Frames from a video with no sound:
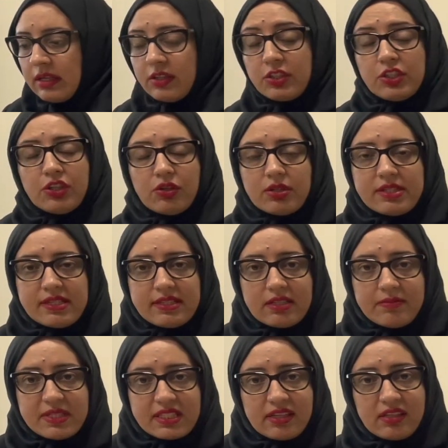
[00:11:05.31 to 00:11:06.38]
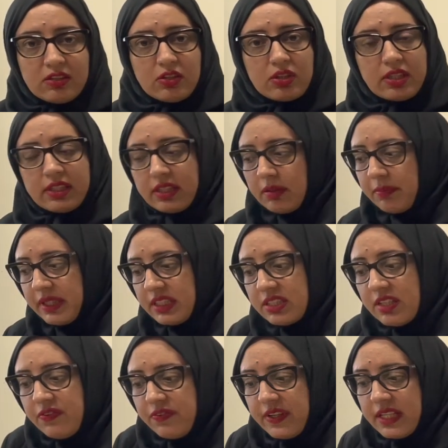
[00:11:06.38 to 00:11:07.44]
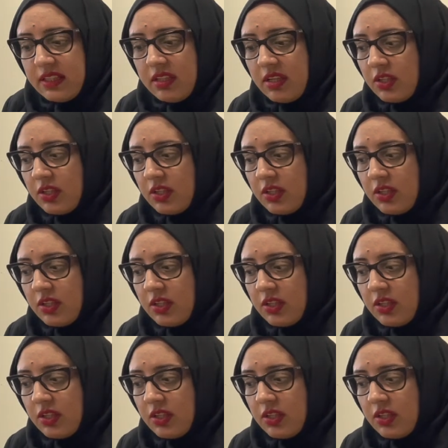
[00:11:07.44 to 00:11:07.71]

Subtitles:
Your system is going to look a little bit different.